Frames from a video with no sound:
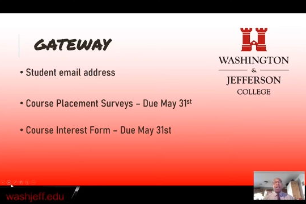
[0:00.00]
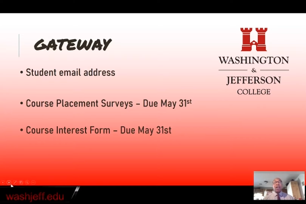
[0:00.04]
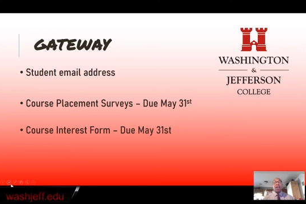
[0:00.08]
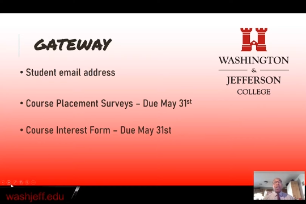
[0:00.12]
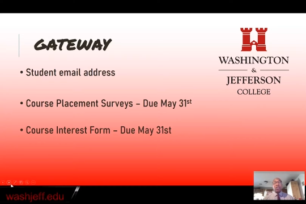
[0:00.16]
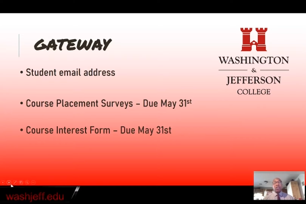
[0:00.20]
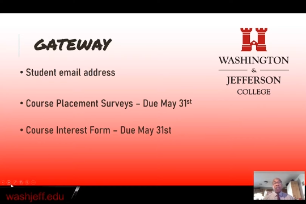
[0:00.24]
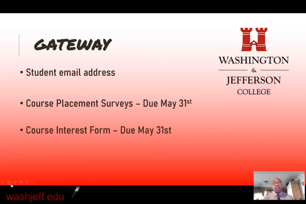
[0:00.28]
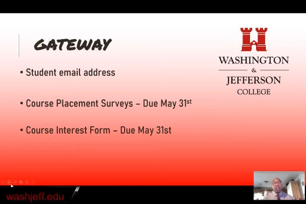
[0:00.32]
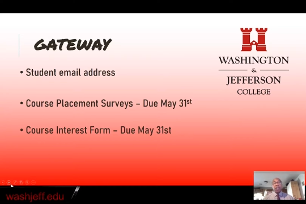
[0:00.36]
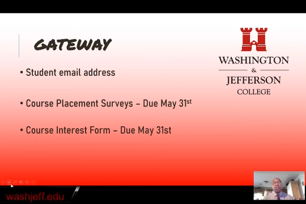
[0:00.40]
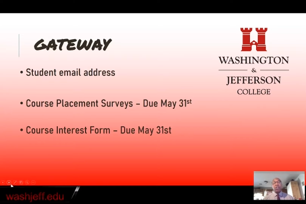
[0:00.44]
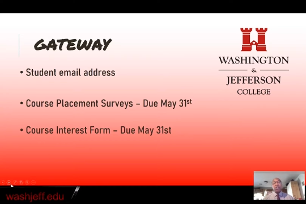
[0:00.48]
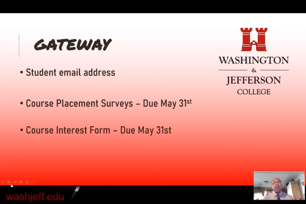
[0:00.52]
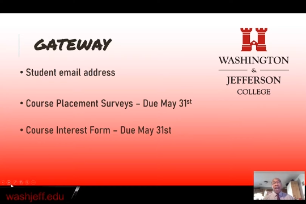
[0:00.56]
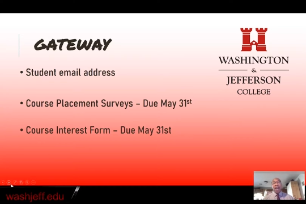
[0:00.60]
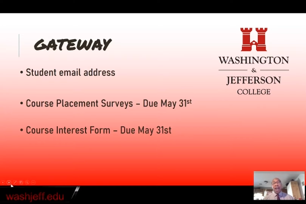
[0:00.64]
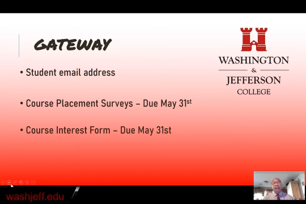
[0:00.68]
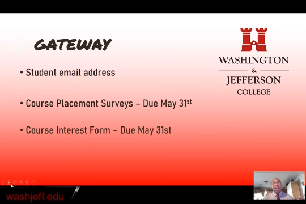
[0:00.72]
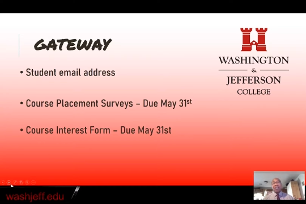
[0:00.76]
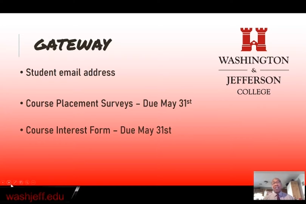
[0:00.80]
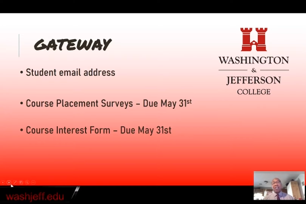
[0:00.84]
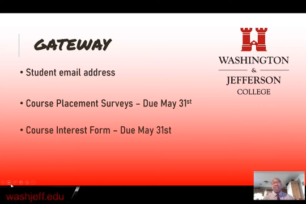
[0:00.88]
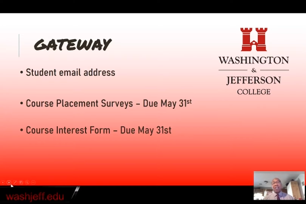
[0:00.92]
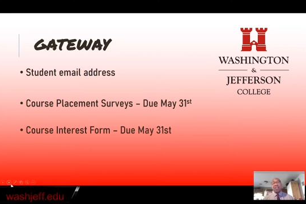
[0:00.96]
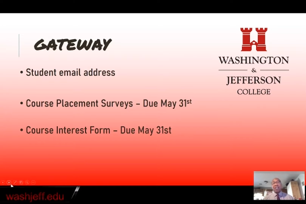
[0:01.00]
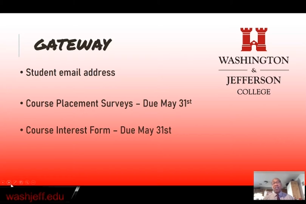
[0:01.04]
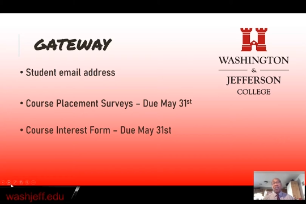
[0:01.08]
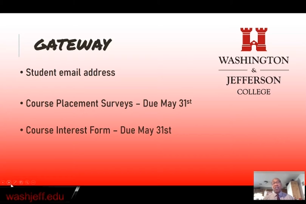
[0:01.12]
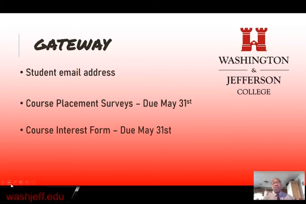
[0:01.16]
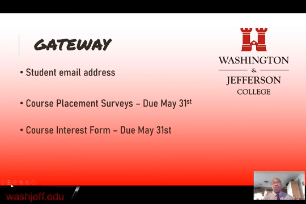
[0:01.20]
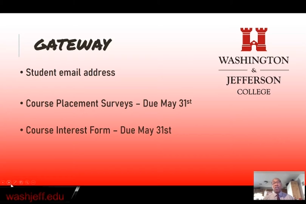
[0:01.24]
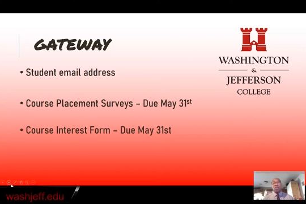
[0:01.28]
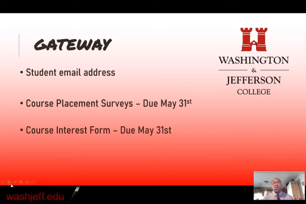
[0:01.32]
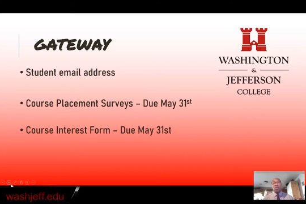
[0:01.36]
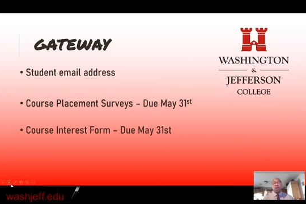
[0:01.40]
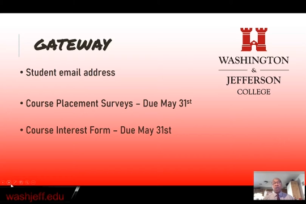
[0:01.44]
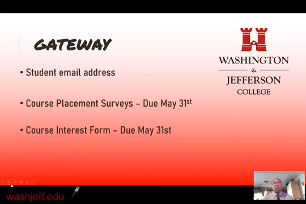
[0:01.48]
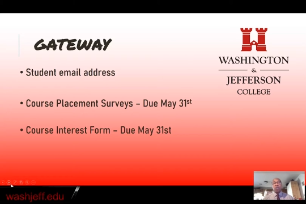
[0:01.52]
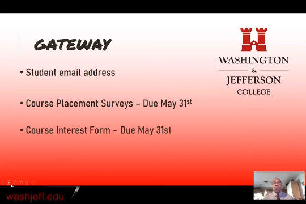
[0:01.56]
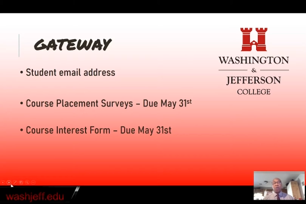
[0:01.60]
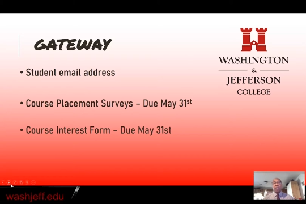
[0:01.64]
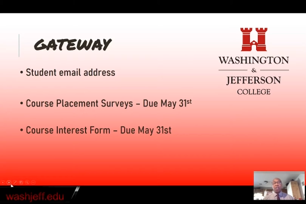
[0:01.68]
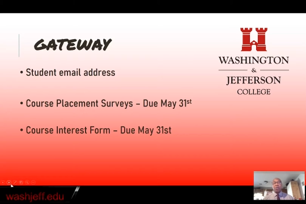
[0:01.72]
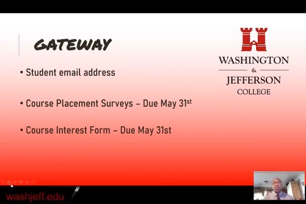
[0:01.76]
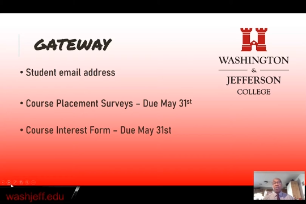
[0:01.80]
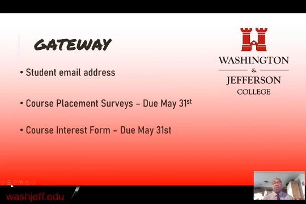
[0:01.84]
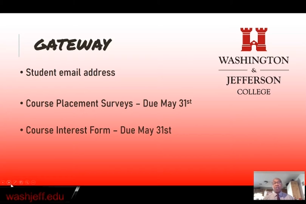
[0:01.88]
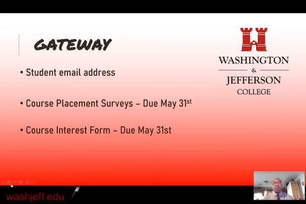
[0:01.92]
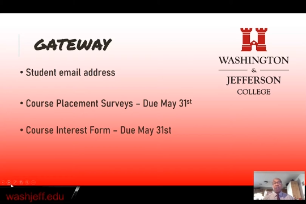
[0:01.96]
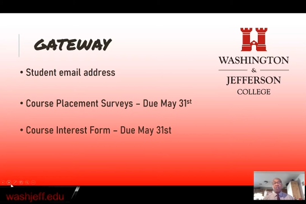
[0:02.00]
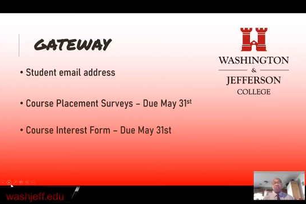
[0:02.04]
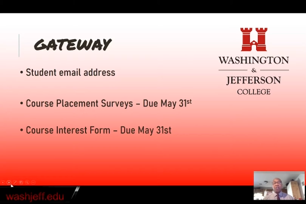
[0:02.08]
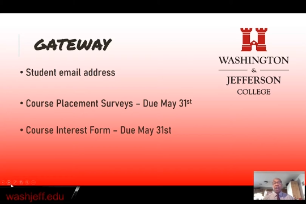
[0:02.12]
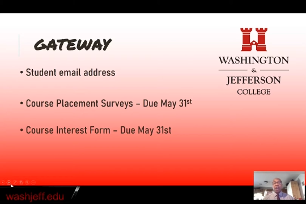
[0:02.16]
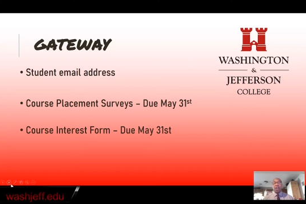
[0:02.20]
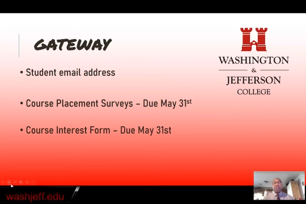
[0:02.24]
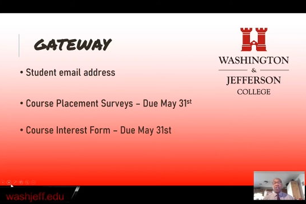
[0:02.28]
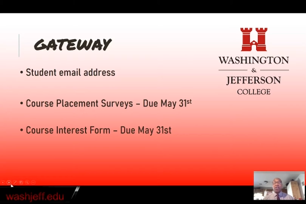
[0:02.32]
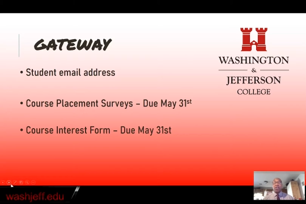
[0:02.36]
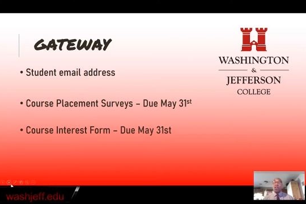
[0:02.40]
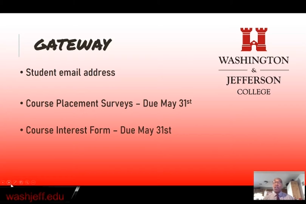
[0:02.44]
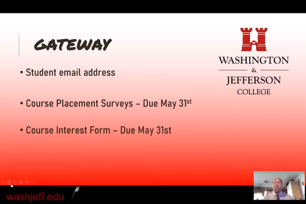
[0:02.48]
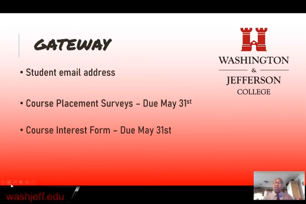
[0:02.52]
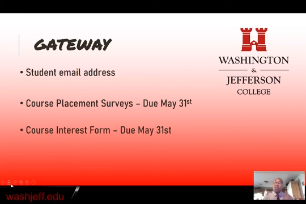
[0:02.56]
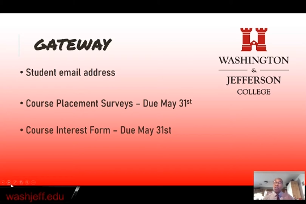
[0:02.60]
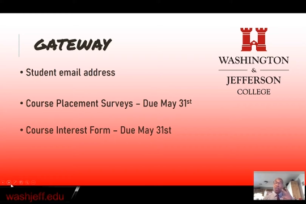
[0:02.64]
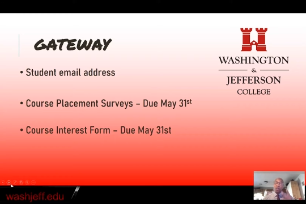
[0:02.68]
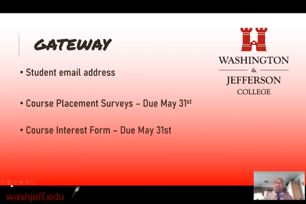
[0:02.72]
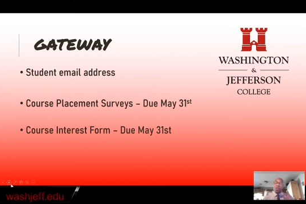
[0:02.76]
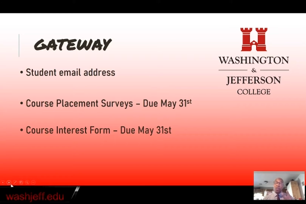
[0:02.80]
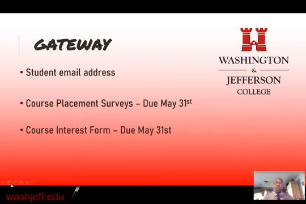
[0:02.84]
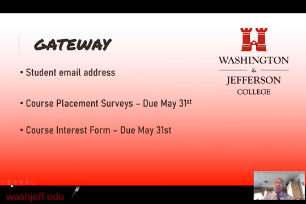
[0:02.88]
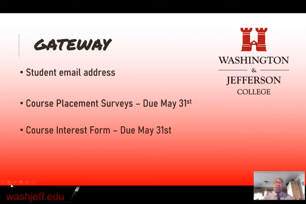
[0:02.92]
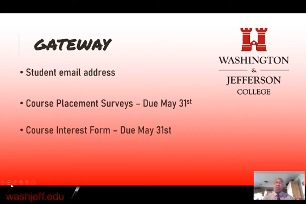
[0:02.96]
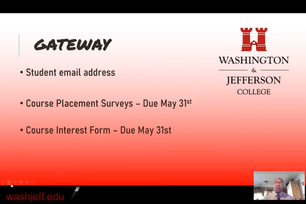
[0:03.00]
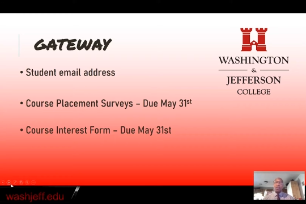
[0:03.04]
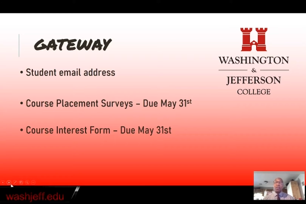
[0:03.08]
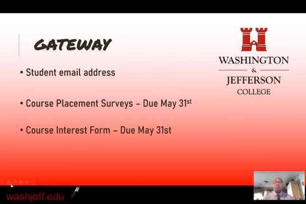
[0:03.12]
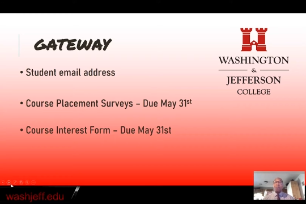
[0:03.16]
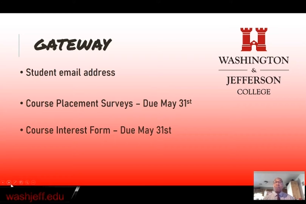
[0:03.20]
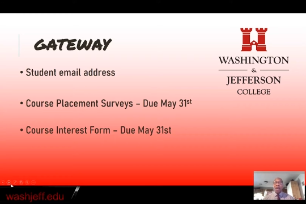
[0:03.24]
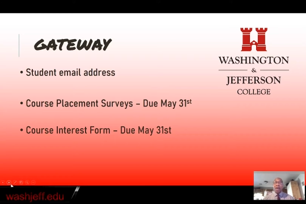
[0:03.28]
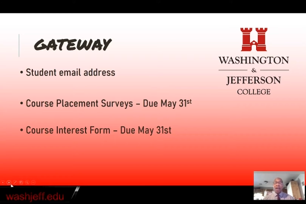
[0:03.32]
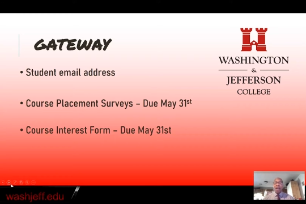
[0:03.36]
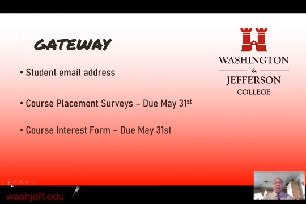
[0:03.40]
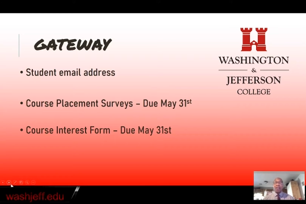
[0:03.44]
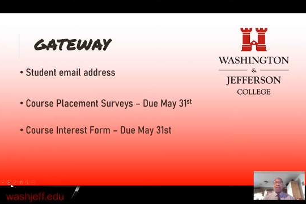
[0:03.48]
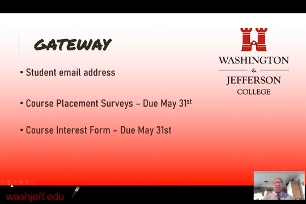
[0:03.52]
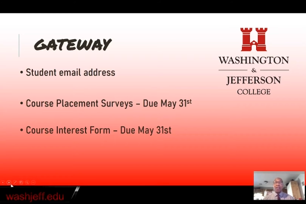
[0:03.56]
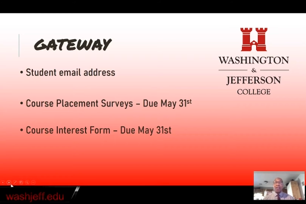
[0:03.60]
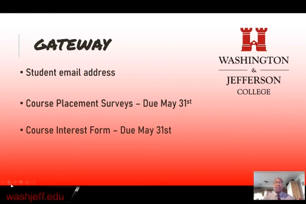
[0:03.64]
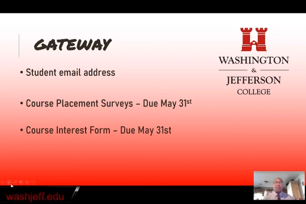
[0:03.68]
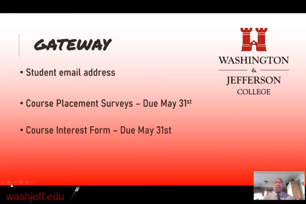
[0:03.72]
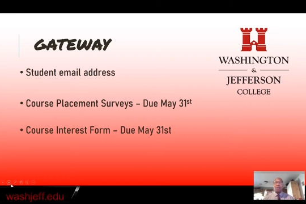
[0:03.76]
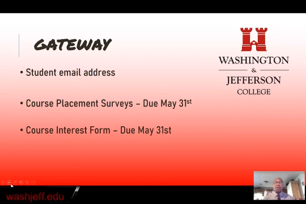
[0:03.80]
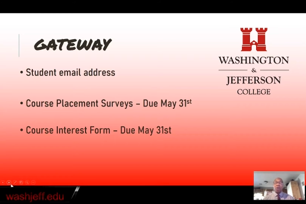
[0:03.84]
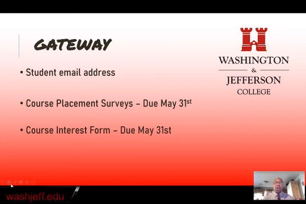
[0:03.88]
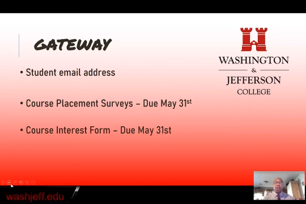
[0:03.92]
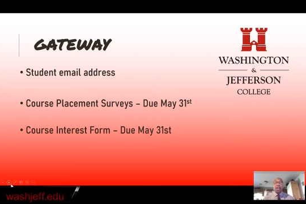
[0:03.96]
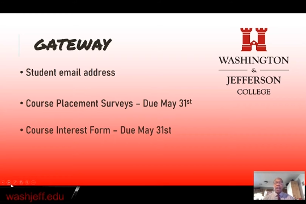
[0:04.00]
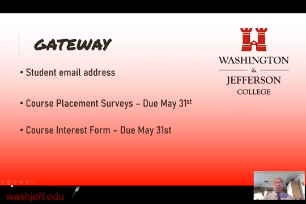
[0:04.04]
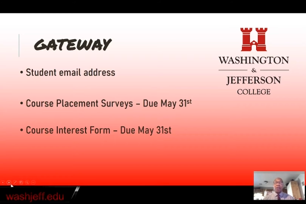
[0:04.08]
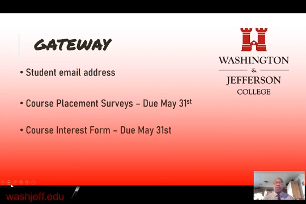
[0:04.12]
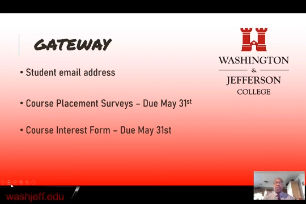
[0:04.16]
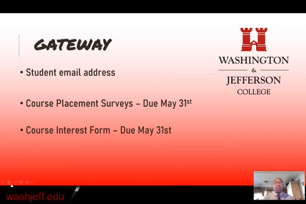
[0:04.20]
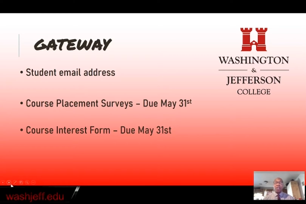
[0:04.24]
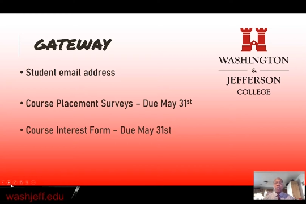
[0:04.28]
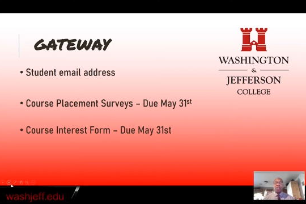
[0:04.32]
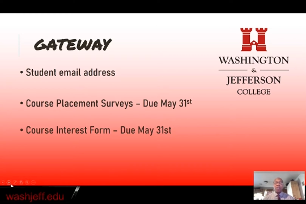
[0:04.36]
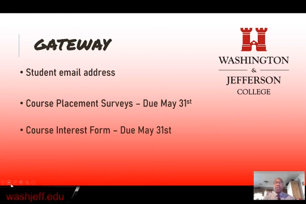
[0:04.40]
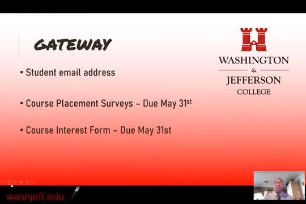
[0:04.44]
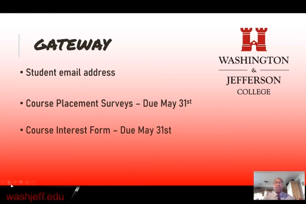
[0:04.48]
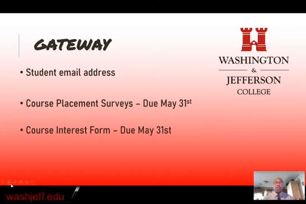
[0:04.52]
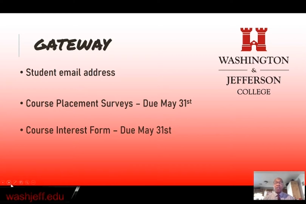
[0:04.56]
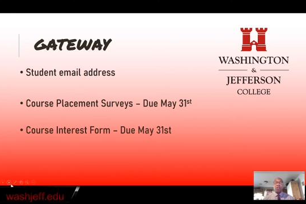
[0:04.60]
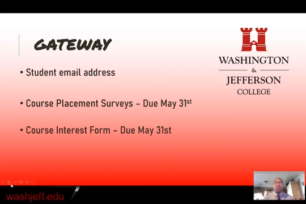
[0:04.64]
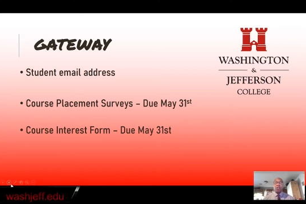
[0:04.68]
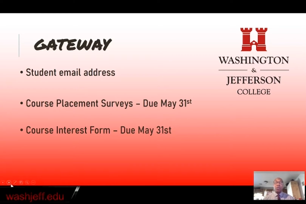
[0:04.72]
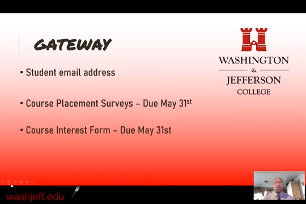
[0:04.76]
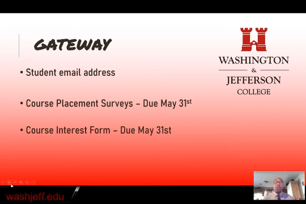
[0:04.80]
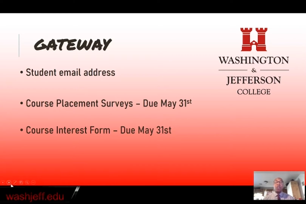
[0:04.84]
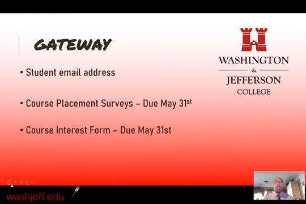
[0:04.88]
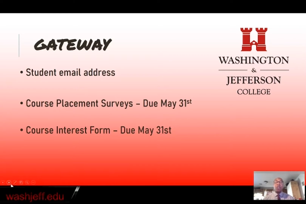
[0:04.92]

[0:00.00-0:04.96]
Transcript: No face is visible, so there are no lips to read.